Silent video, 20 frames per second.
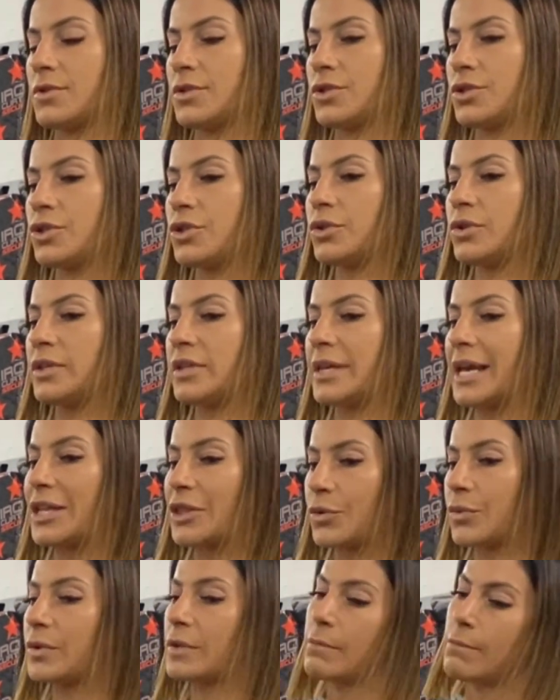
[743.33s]
to
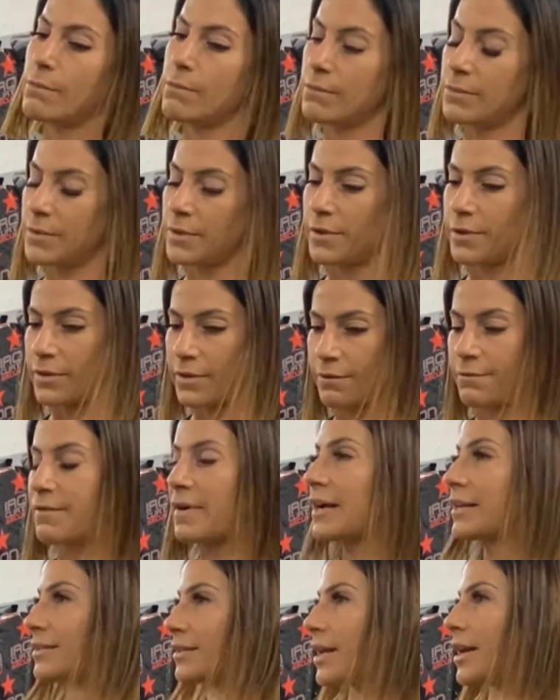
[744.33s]
get through the the, the
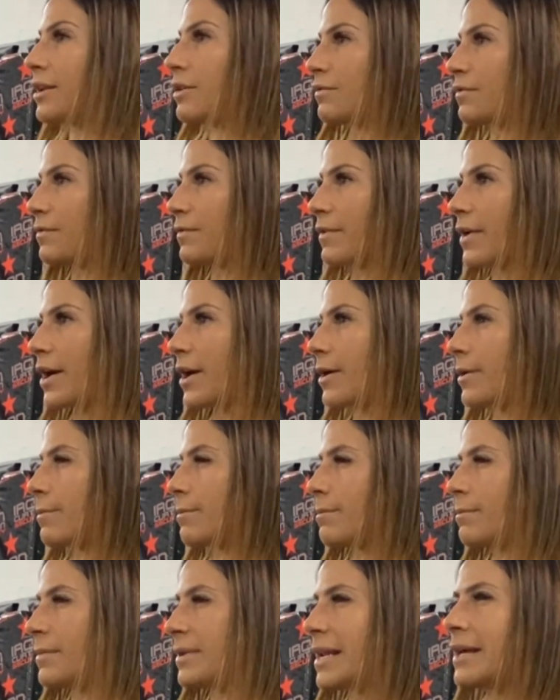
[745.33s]
fight, kind of
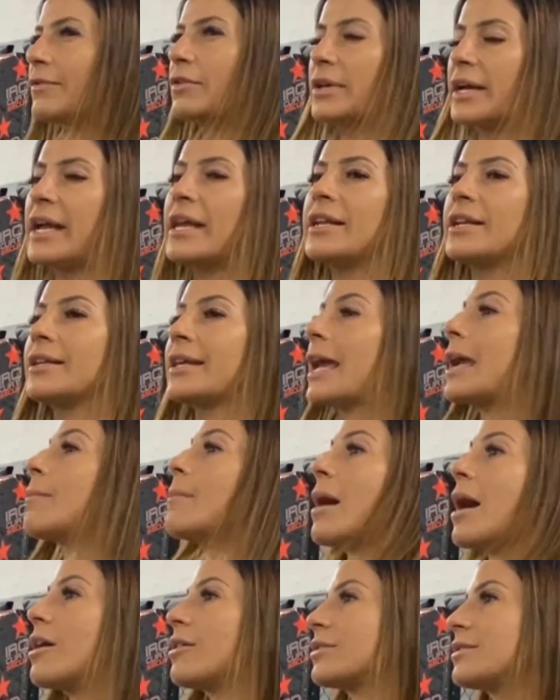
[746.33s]
um, level headed, came
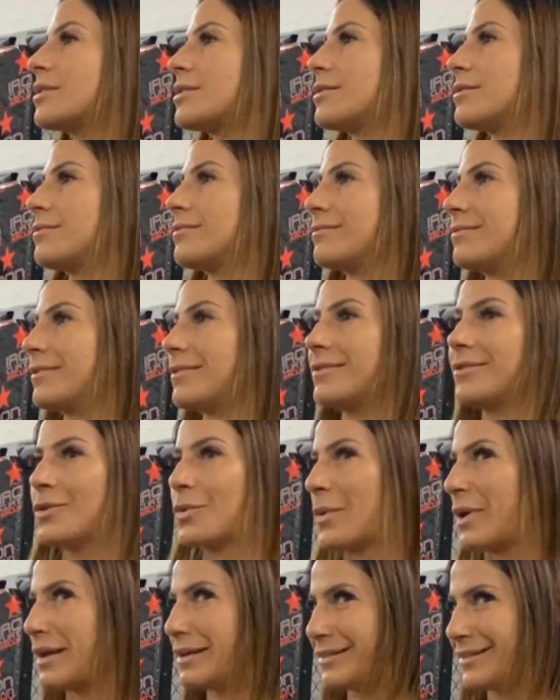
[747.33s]
out the
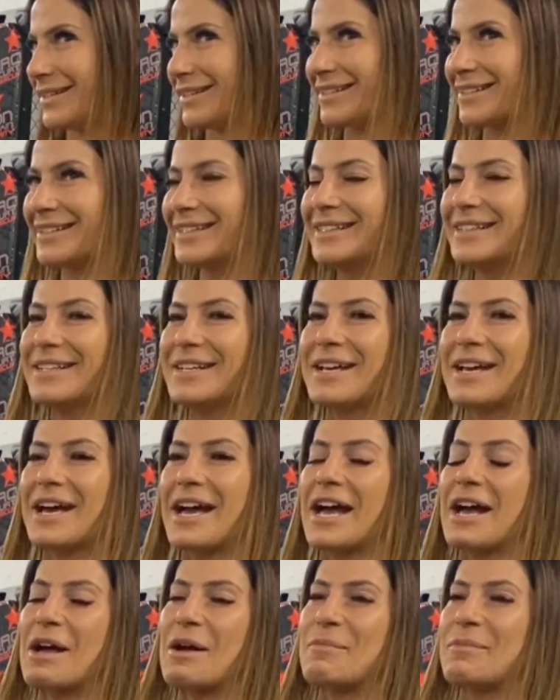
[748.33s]
way it did.
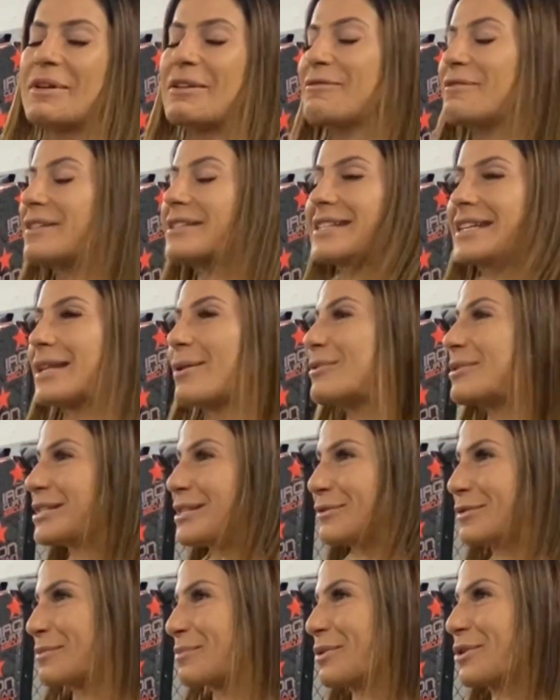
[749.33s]
Mm. Um, but it feels like that was a
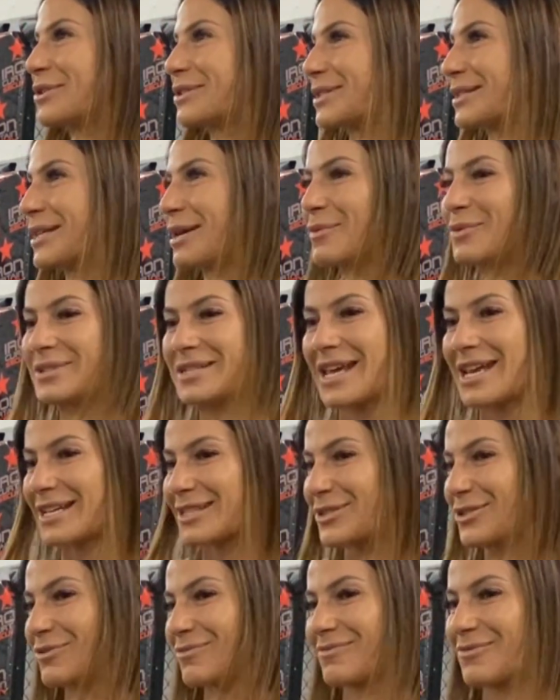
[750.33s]
different person that was
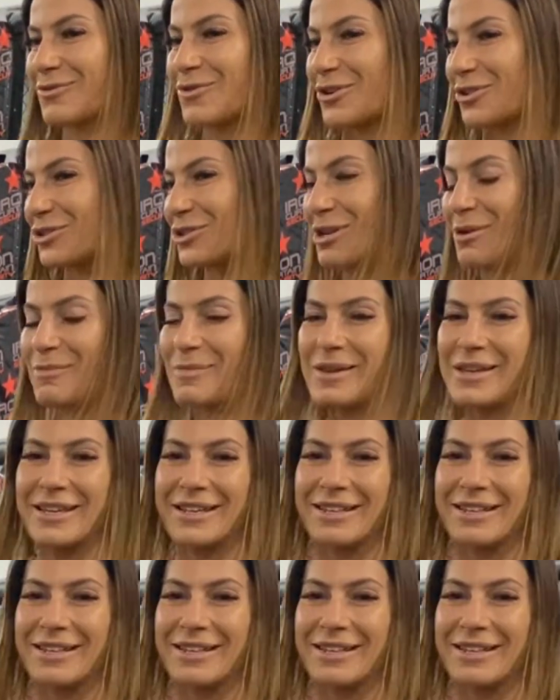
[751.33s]
ex crotch chopping